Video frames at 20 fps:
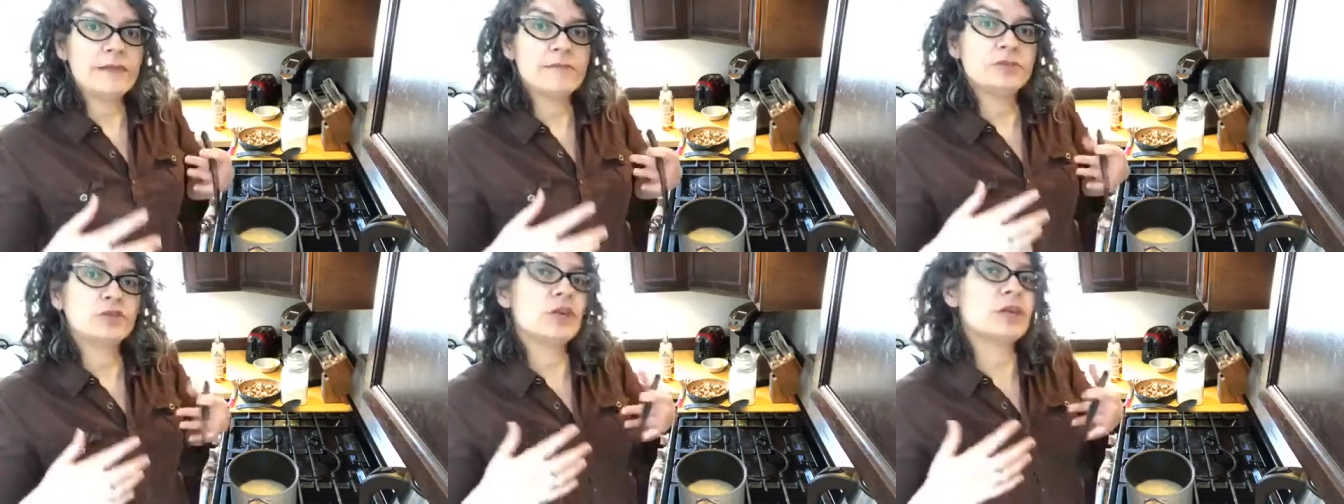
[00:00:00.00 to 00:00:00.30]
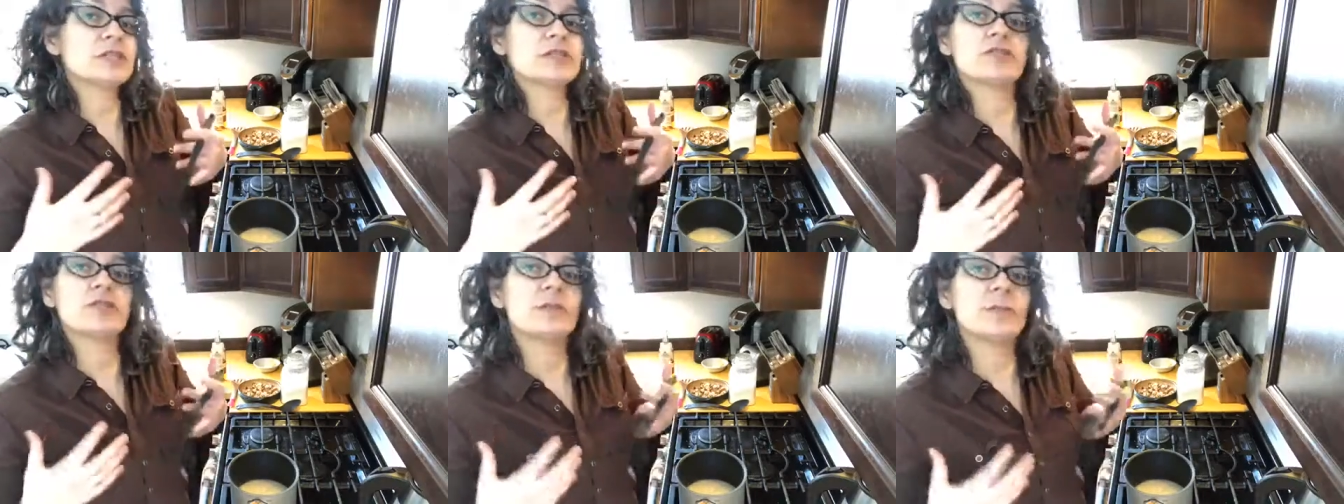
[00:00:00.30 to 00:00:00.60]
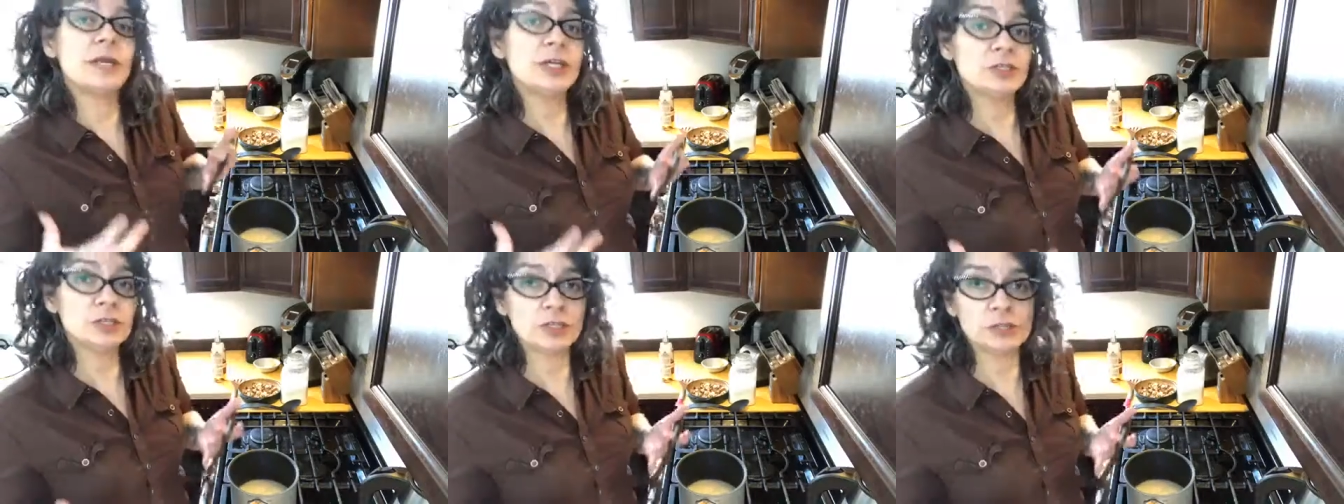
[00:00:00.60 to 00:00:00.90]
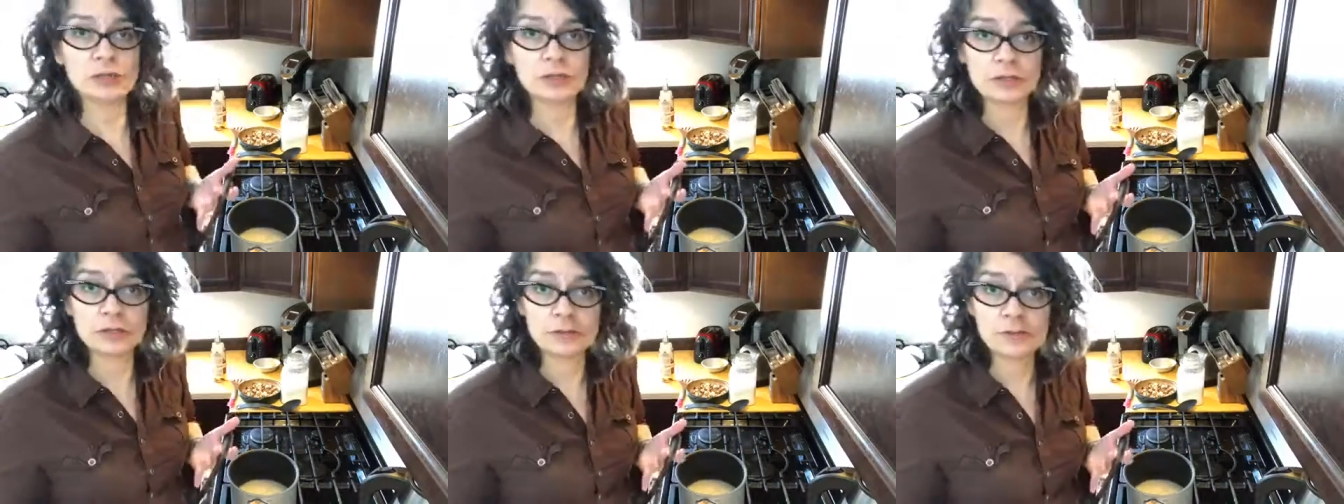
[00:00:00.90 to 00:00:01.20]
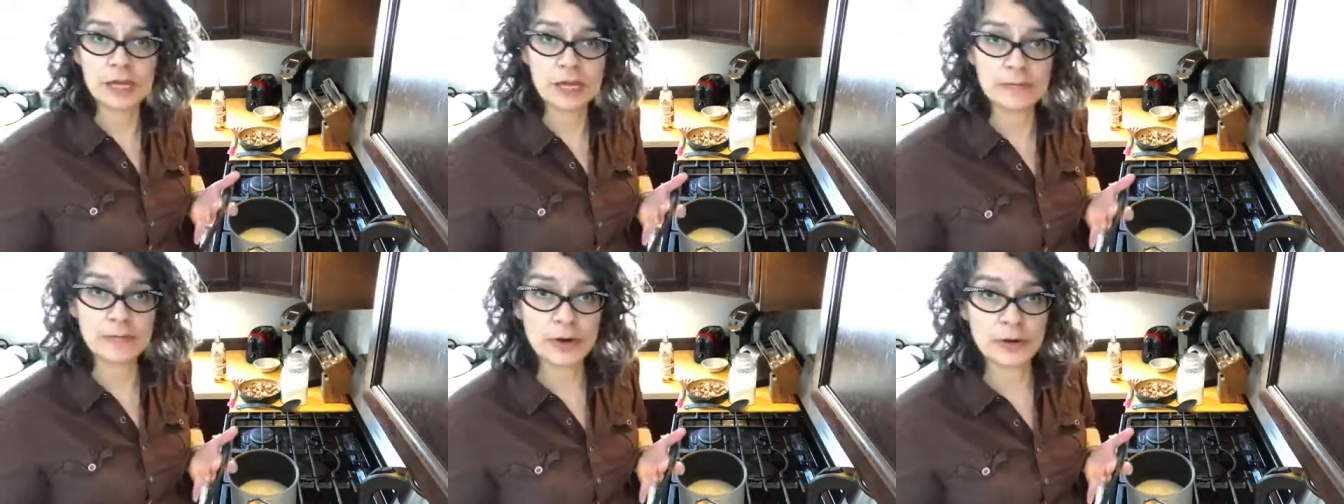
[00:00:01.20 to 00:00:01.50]
of transformational to
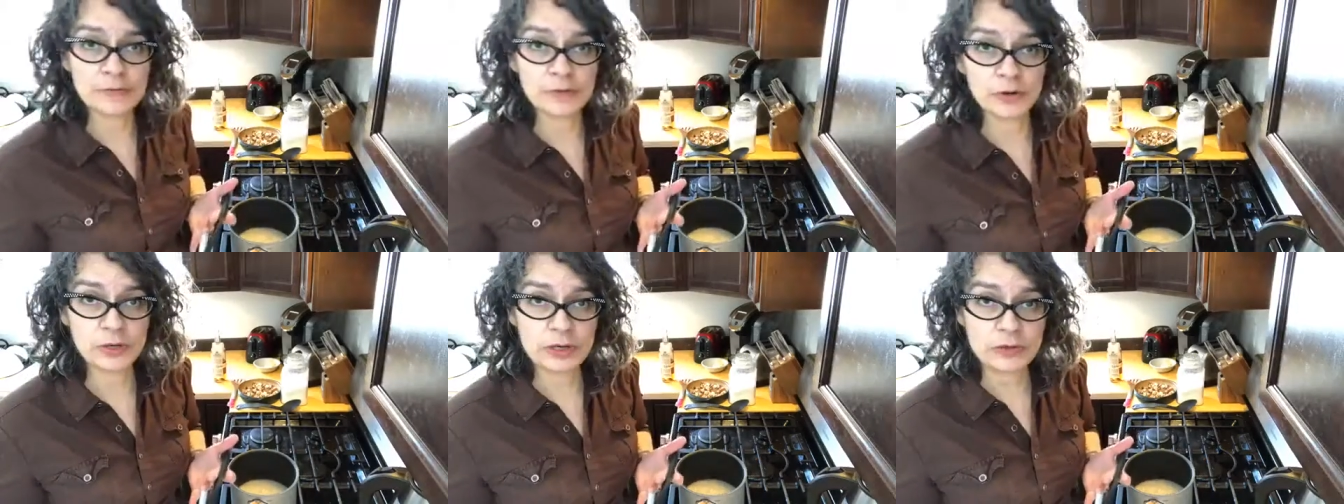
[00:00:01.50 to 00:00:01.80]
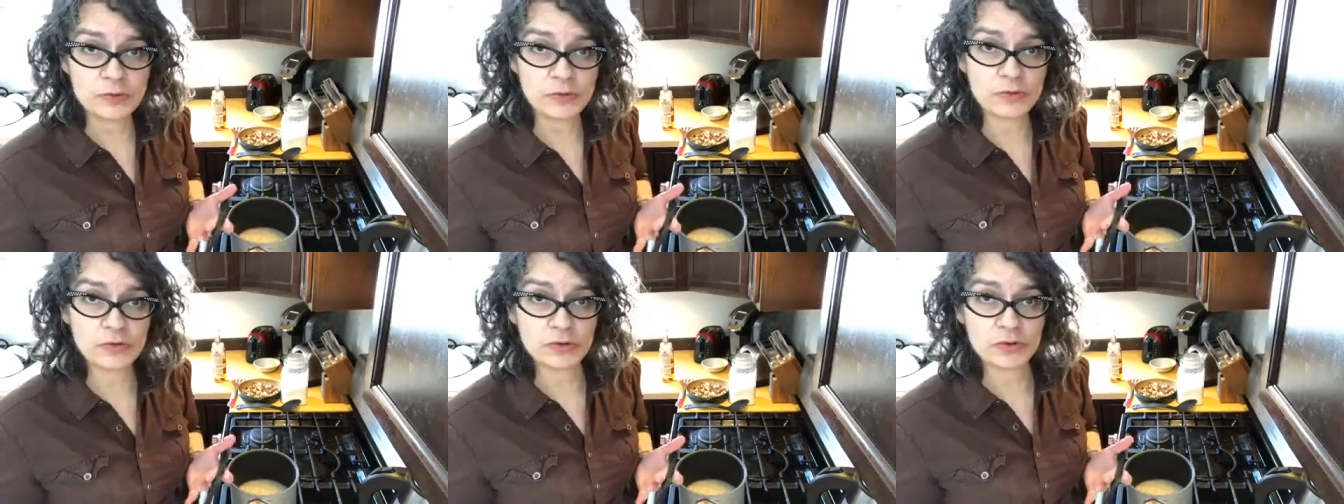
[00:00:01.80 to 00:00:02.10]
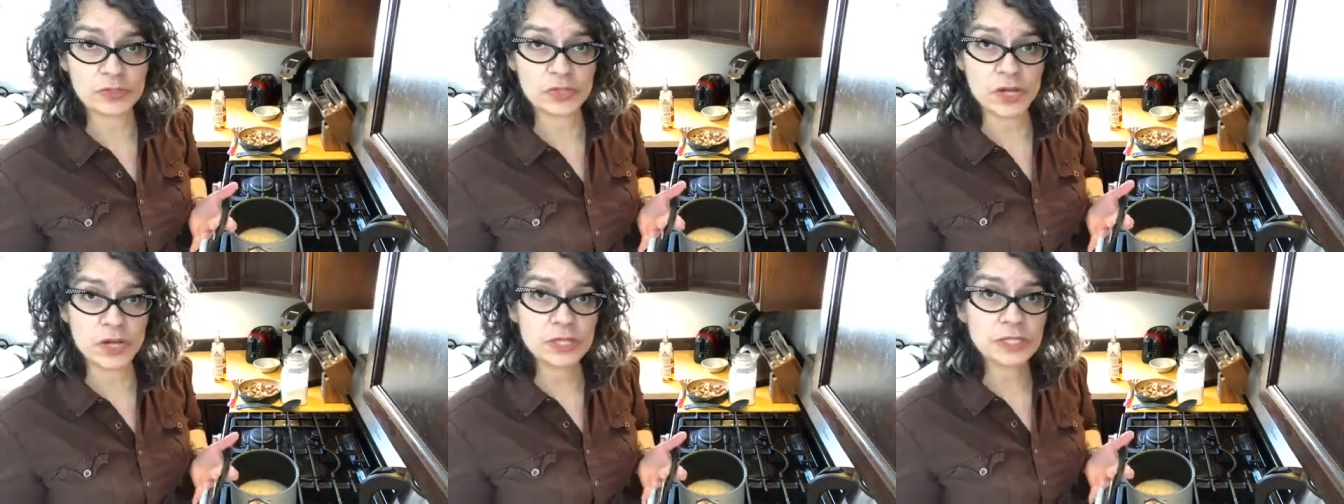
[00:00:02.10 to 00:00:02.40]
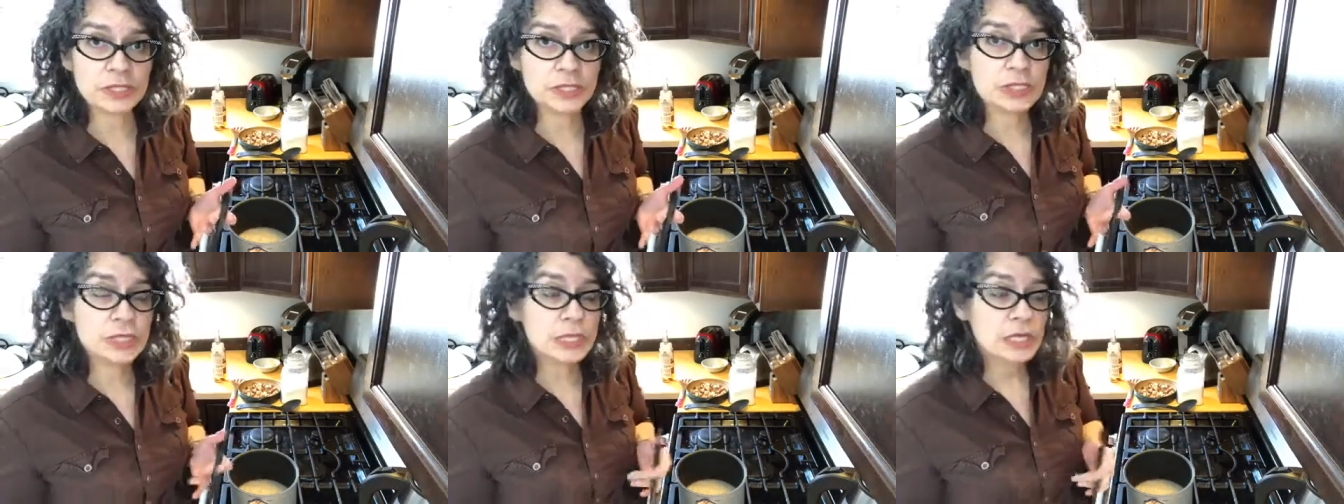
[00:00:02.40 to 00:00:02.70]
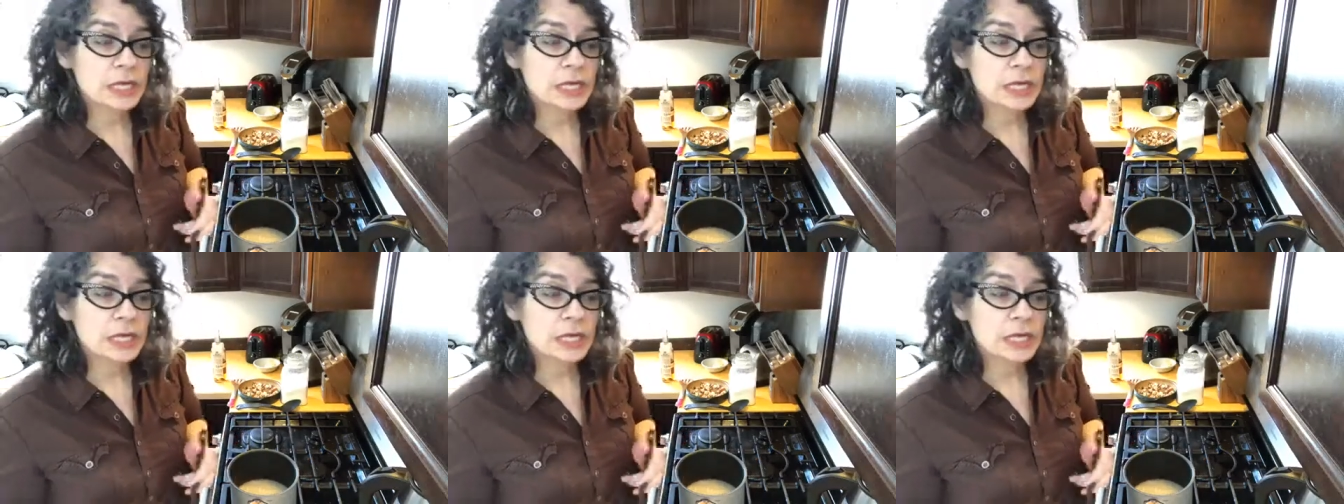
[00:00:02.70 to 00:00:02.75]
make bread pudding with croissants.